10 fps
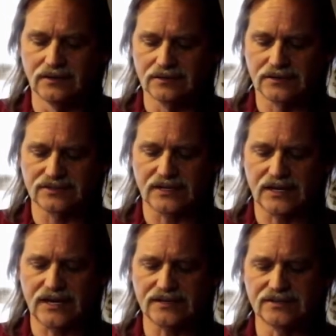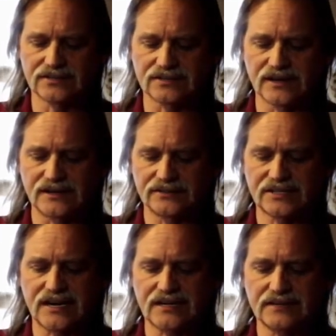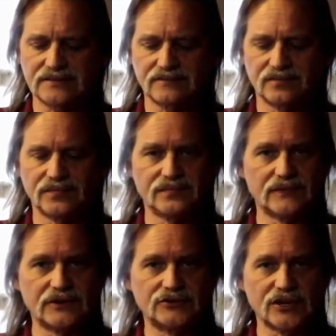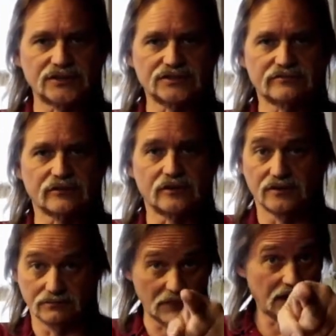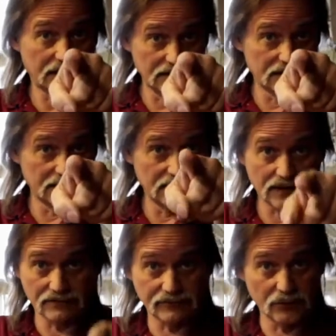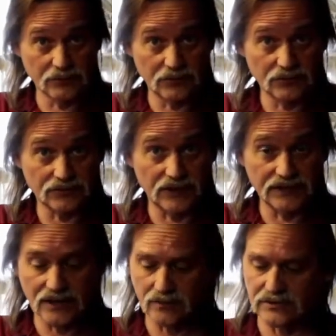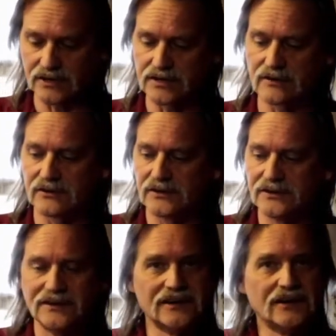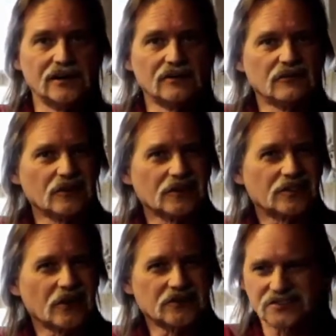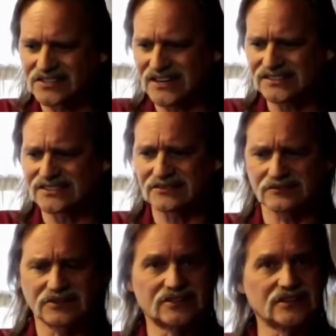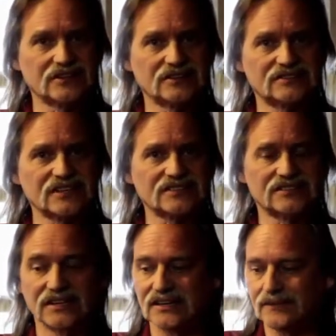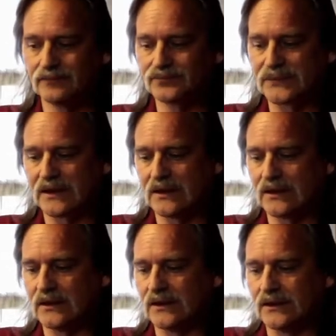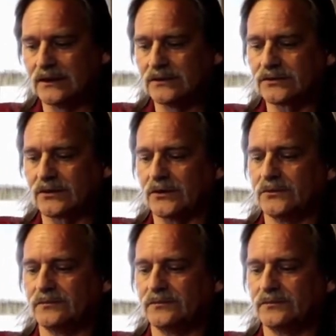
because I had this lens kind of adjusted for my 80D that I'm filming with right now, but I never really thought to test it with the 6D. So